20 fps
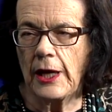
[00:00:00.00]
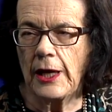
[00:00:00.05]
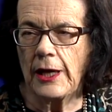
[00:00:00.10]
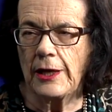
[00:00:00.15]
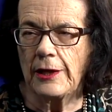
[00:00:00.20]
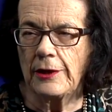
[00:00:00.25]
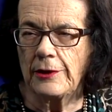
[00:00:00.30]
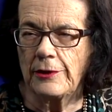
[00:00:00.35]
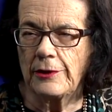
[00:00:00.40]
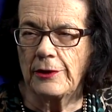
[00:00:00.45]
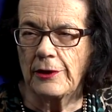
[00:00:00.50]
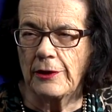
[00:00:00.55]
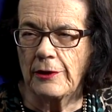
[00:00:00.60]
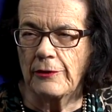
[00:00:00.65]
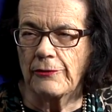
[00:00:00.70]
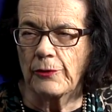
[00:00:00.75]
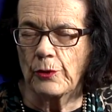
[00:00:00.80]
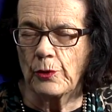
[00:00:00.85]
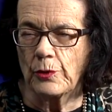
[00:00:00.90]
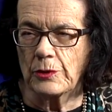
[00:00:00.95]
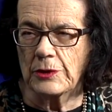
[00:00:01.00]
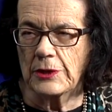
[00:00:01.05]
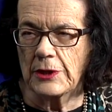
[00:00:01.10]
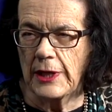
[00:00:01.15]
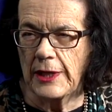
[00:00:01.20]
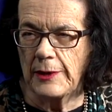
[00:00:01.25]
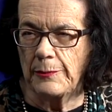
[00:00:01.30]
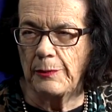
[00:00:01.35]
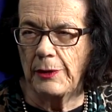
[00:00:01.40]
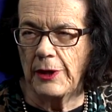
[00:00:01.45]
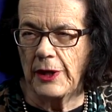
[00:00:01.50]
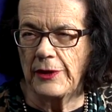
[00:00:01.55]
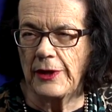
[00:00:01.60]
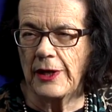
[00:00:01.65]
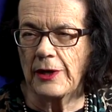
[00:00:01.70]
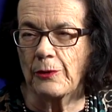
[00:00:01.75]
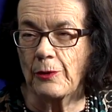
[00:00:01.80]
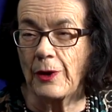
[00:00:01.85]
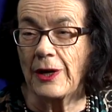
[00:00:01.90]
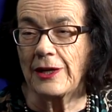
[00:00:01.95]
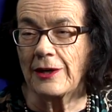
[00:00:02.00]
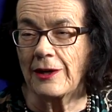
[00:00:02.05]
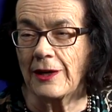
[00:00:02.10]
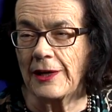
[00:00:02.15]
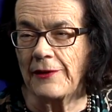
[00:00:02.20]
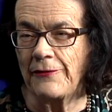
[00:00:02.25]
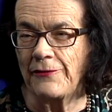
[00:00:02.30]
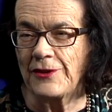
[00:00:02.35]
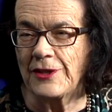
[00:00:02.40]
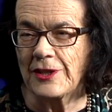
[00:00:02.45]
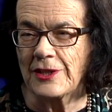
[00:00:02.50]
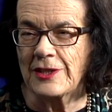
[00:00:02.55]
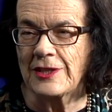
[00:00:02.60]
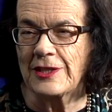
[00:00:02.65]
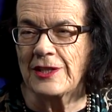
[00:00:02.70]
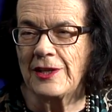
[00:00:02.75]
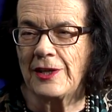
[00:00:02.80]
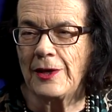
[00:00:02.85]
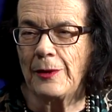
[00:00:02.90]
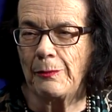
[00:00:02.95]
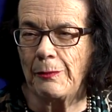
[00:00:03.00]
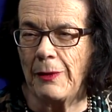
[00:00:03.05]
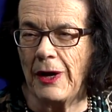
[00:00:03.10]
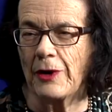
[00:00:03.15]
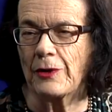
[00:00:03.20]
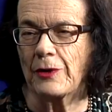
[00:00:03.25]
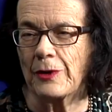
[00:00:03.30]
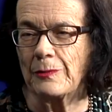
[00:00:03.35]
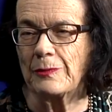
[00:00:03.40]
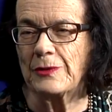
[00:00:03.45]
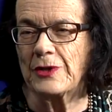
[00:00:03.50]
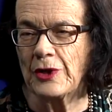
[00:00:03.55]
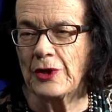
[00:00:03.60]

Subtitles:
and of course led by that great leftist Malcolm